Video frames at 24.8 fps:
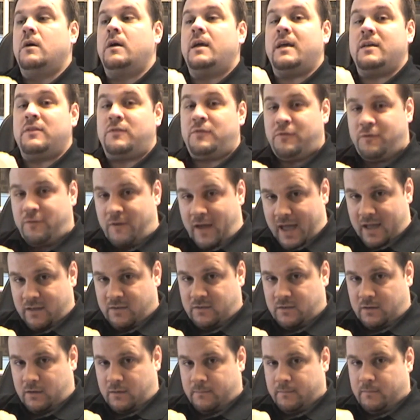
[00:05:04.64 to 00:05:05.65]
is
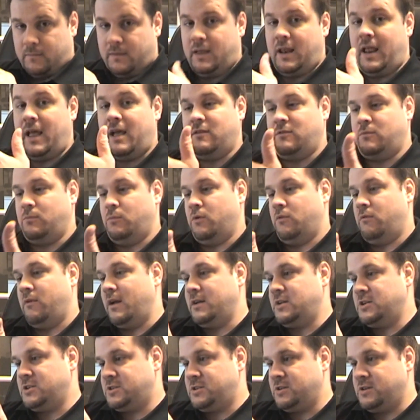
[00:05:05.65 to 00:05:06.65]
faster. It has more
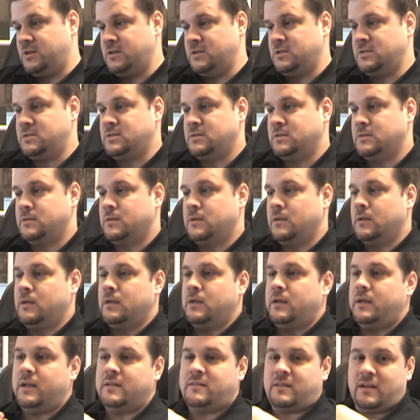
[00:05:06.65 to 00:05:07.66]
registers,
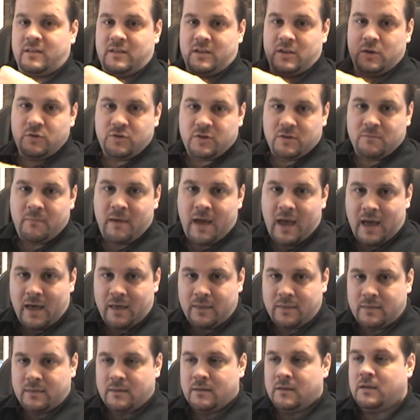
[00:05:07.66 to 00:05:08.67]
its execution
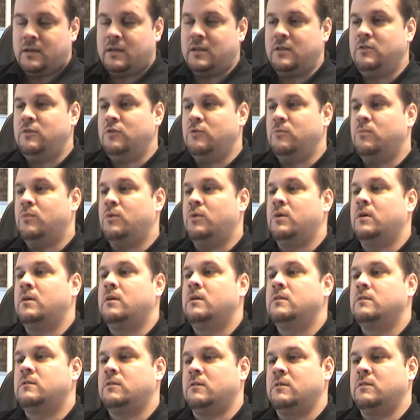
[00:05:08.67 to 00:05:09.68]
math can do more,
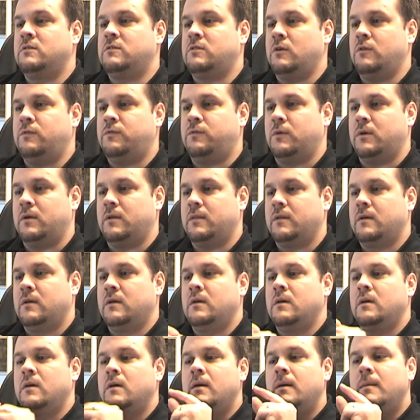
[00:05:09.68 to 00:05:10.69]
so on and so forth.
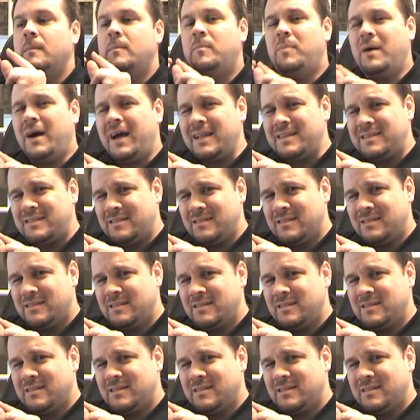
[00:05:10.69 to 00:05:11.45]
But